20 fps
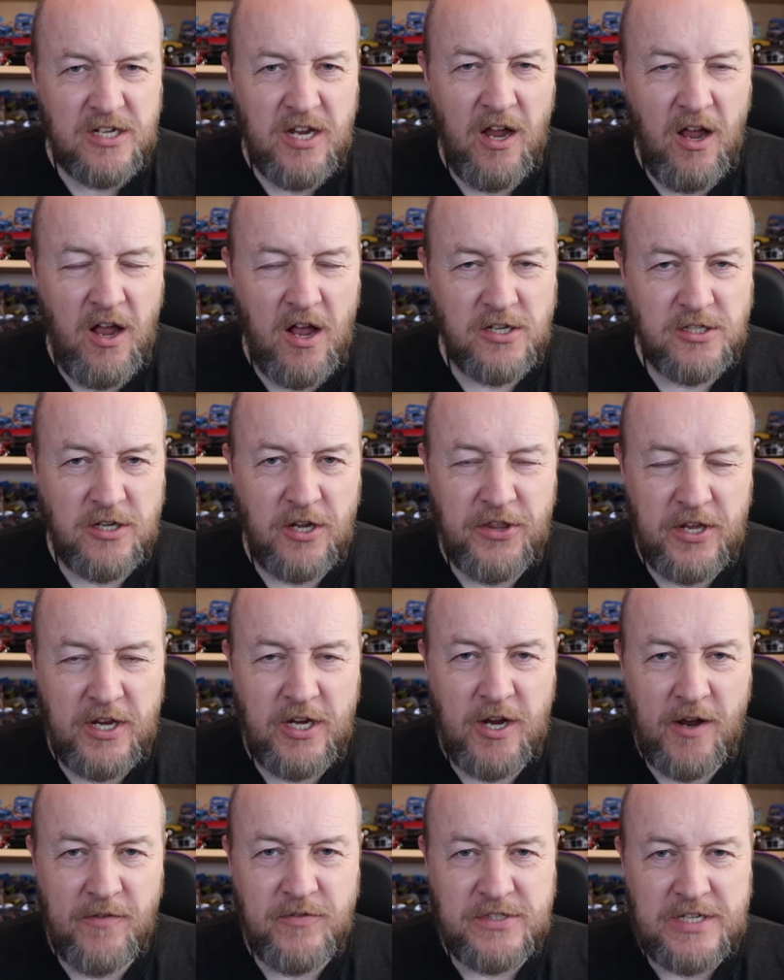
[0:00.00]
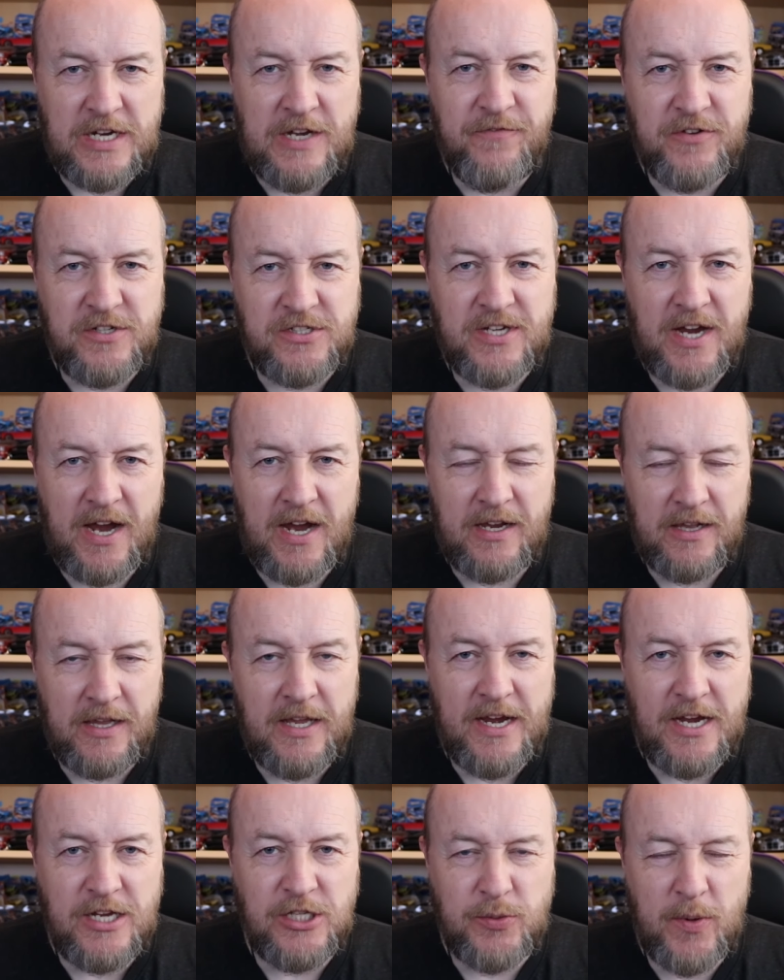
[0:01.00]
cars I think I've seen for sale
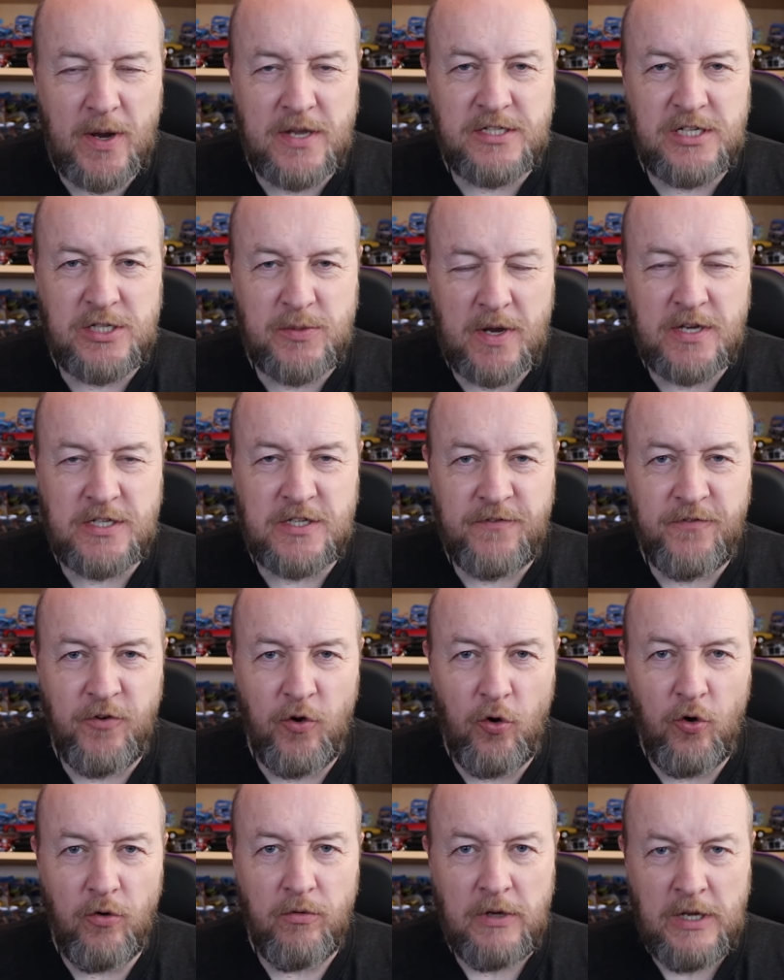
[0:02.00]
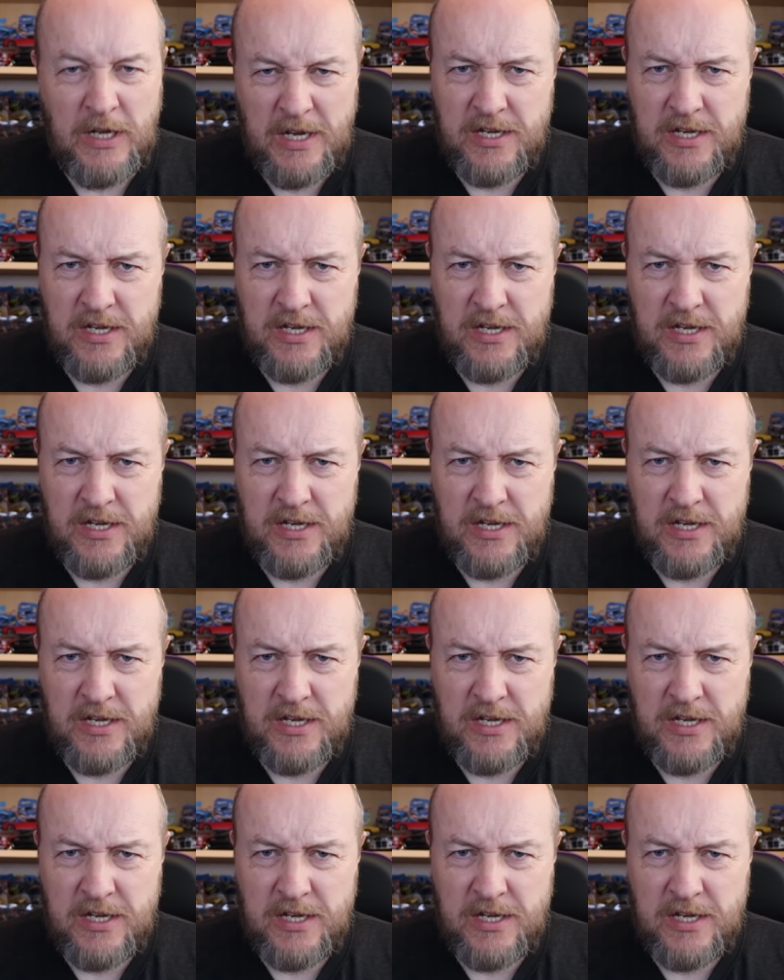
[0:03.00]
in 2024.